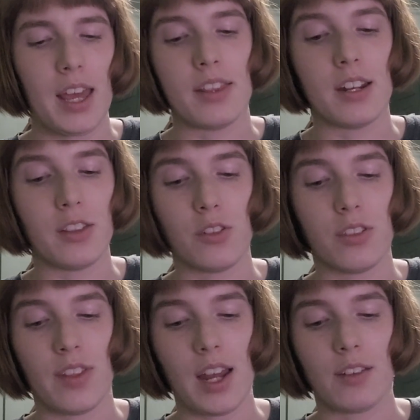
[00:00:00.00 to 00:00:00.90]
And then other
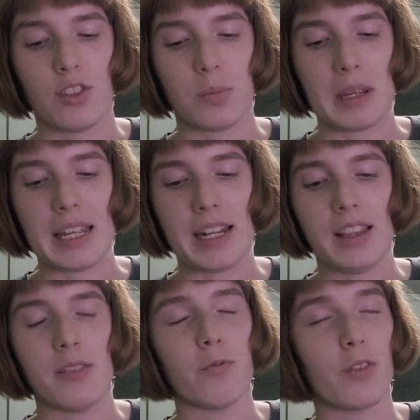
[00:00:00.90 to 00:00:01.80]
than that, I've just been
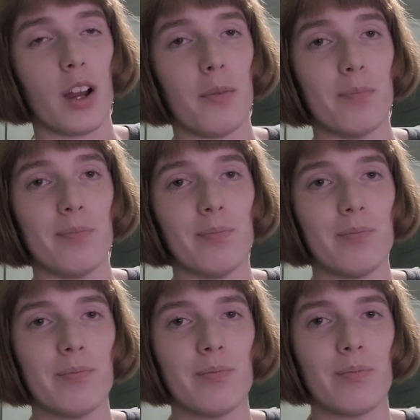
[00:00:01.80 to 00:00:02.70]
getting them from
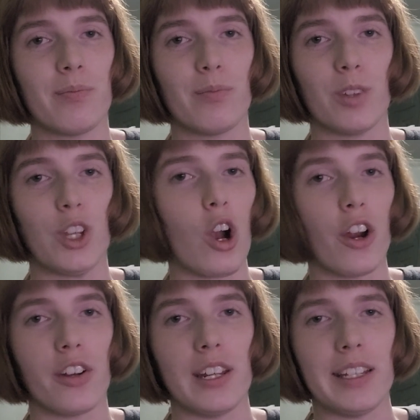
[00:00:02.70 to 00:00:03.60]

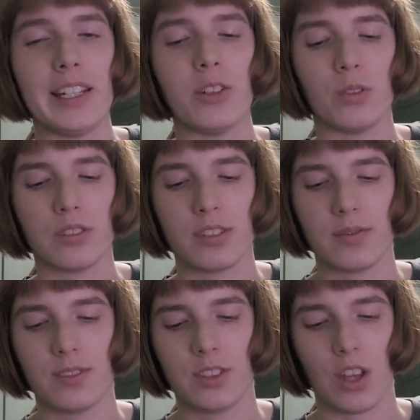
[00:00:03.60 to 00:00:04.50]
yarn and needles.
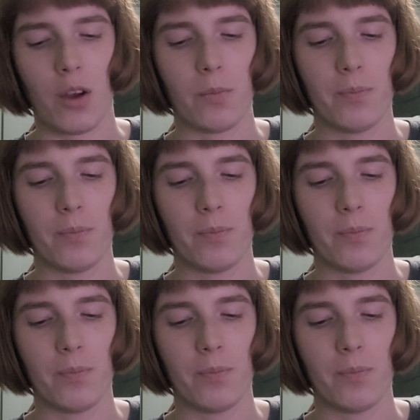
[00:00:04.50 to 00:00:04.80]
So